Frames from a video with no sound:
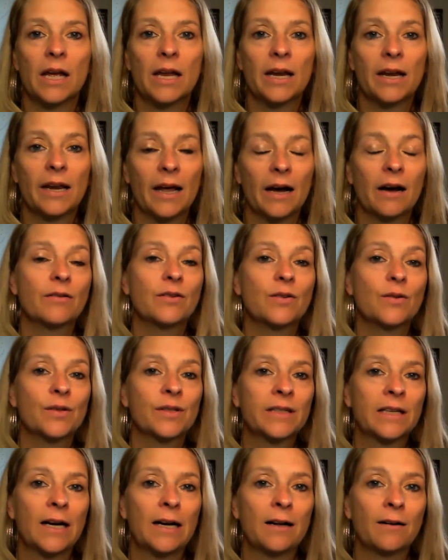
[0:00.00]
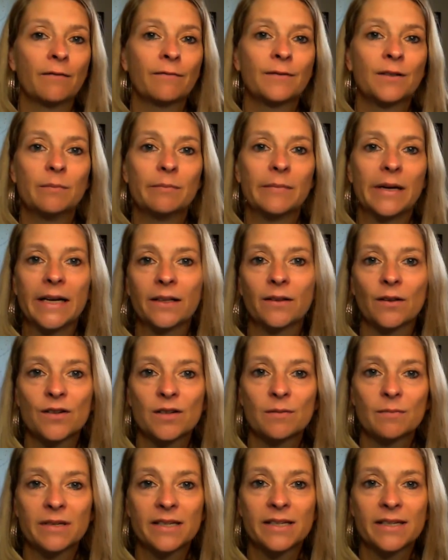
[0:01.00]
allowed yourself to make
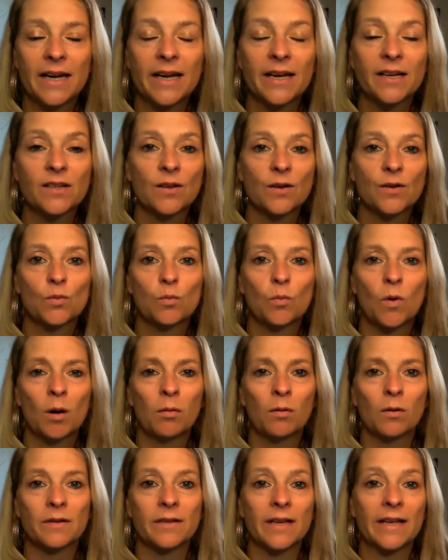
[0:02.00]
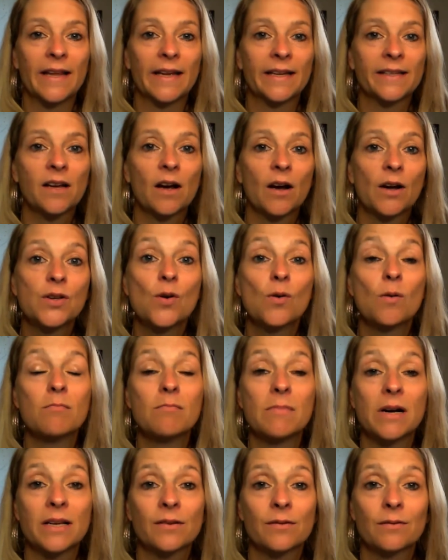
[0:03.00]
those mistakes, those wobbles, and that's how your
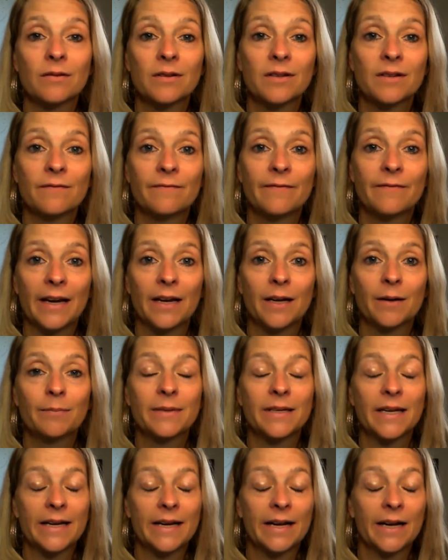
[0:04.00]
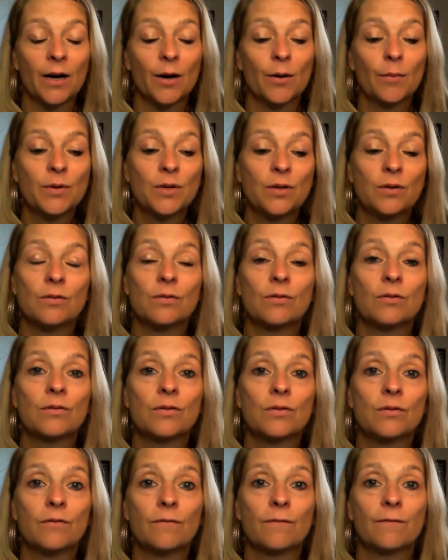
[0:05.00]
muscles developed and helped you
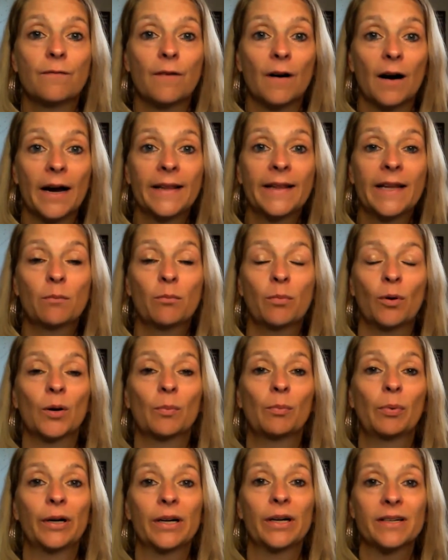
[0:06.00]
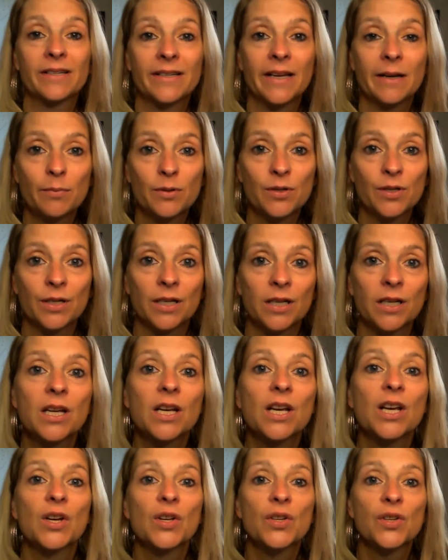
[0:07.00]
to find that
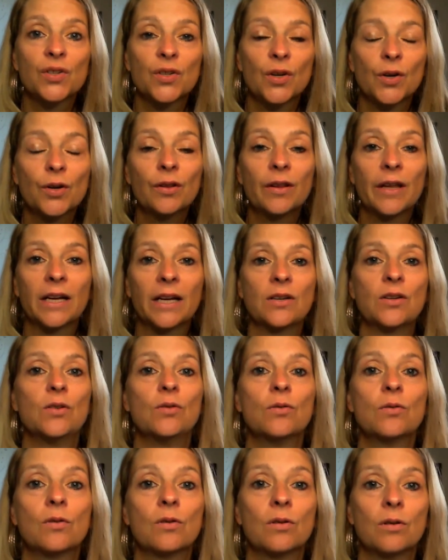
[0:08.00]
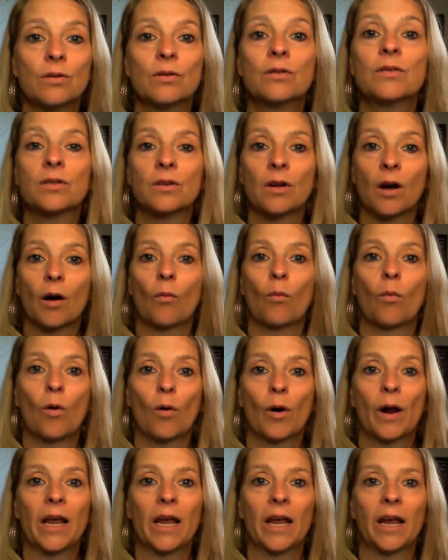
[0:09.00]
proprioception so that you could start
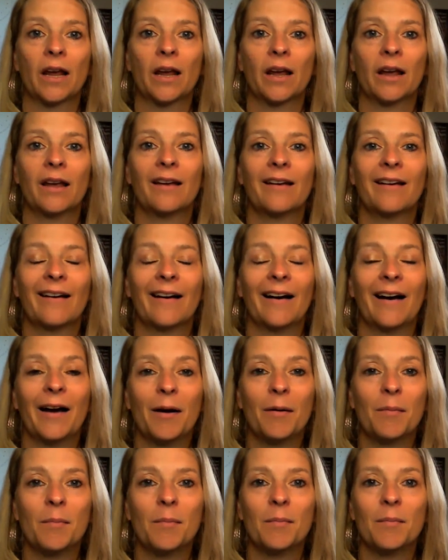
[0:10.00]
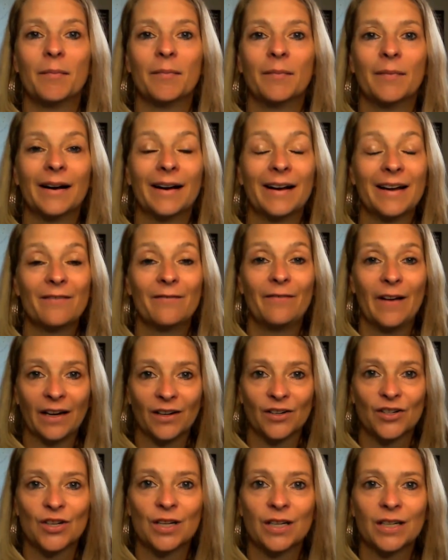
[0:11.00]
walking
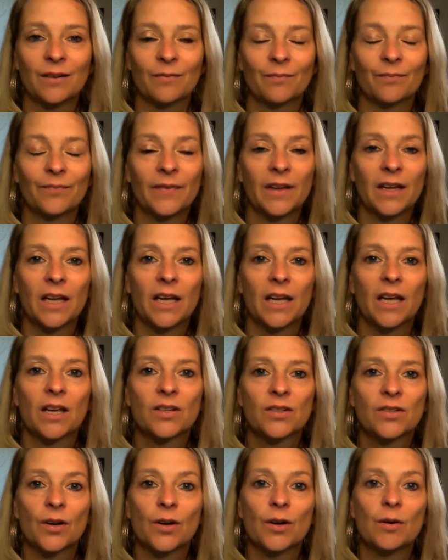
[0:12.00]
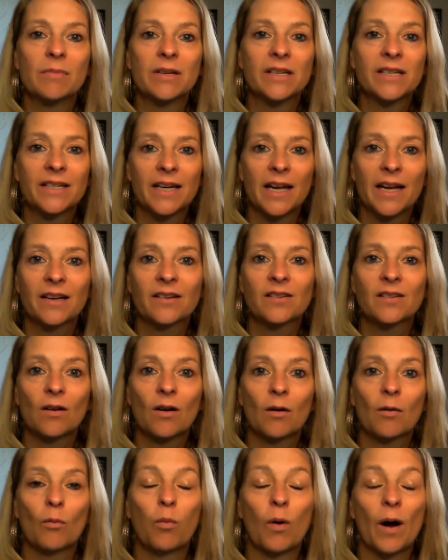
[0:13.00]
eventually. So mistakes
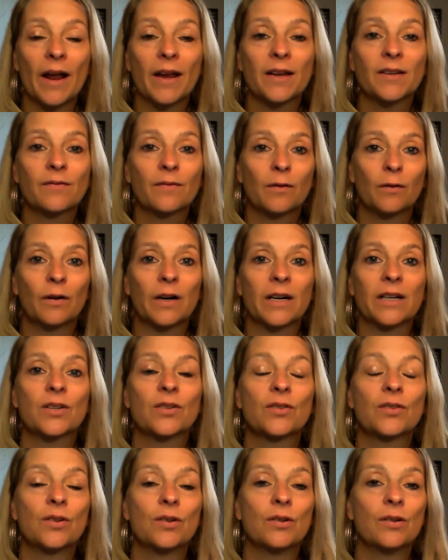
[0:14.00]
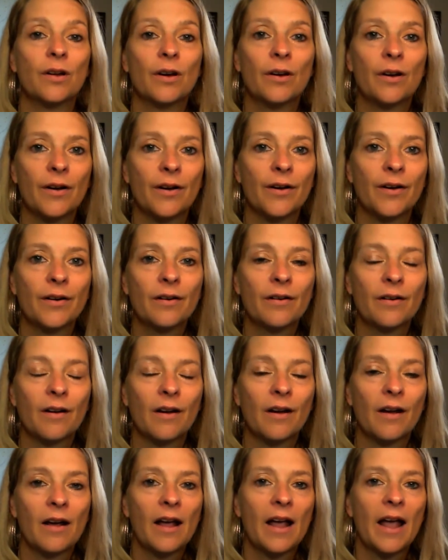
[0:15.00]
are ways for us to learn.
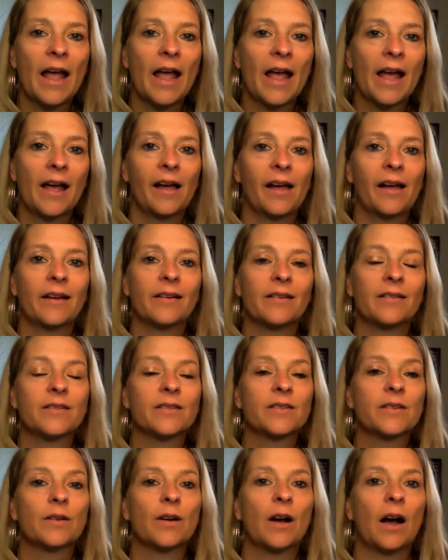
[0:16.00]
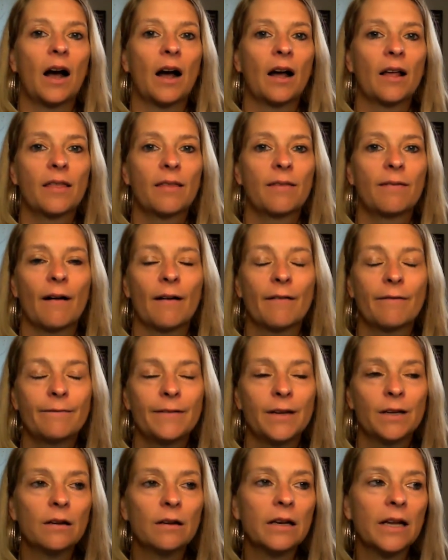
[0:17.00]
And I
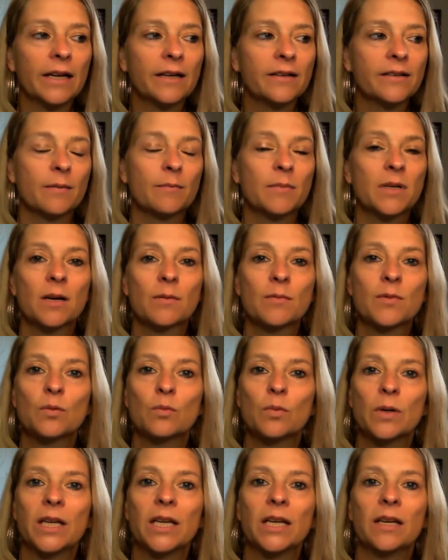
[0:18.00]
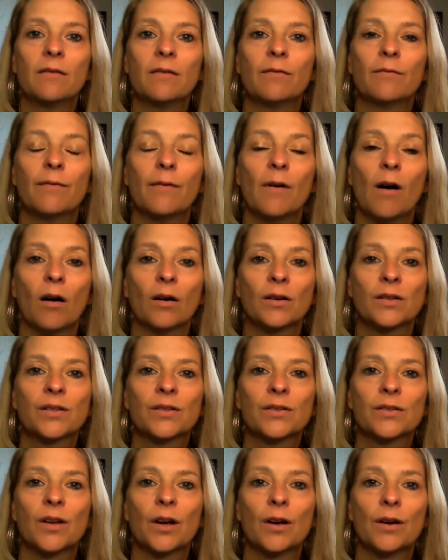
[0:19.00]
feel like sometimes we are
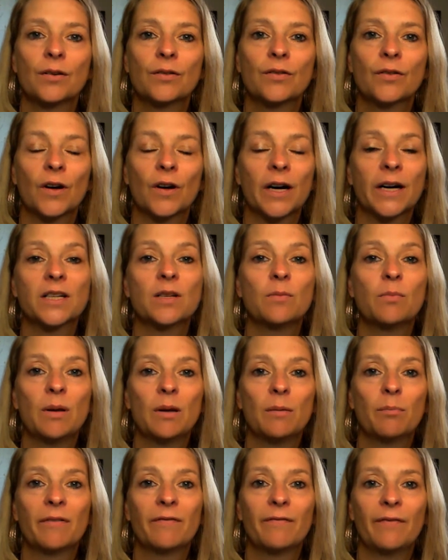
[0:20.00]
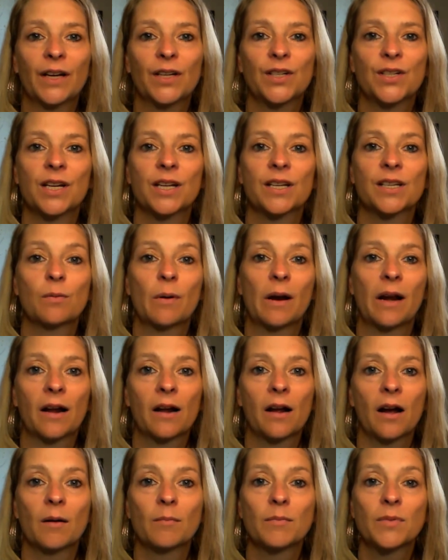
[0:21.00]
so trying to be perfectionists when
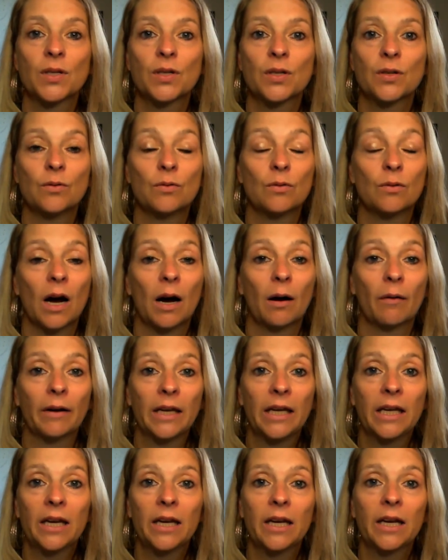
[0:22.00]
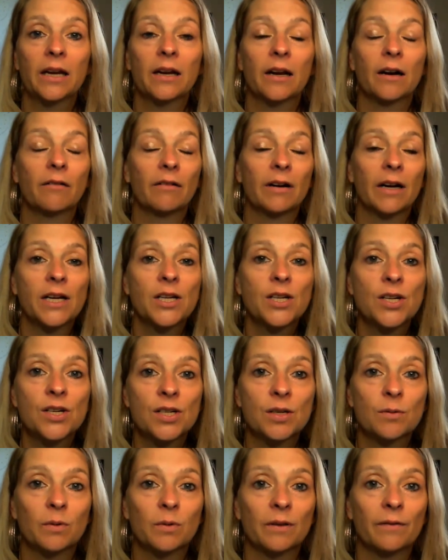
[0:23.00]
it comes to our eating and our
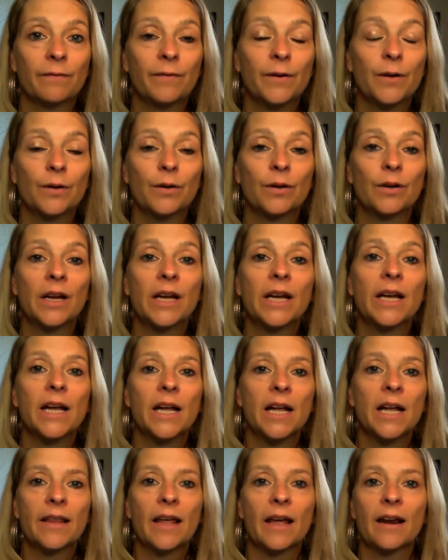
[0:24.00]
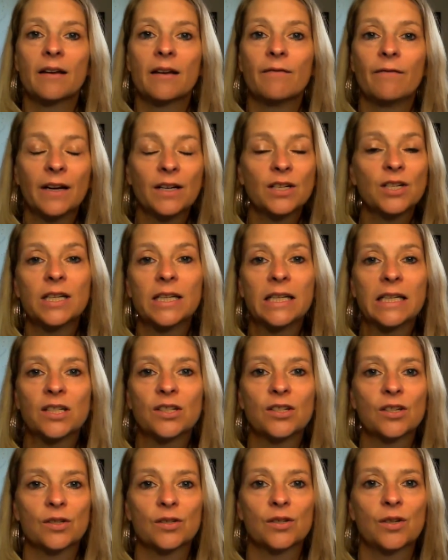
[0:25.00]
relationship with food that eventually
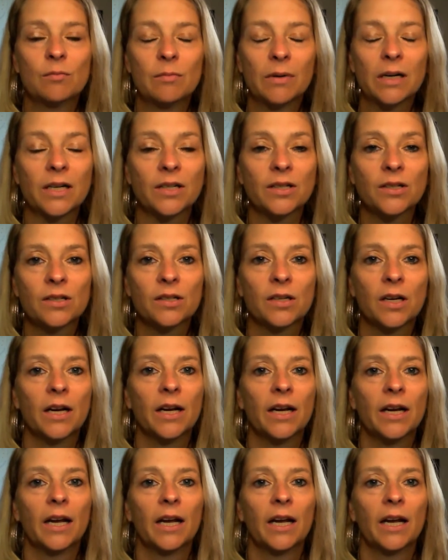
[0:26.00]
it's just too much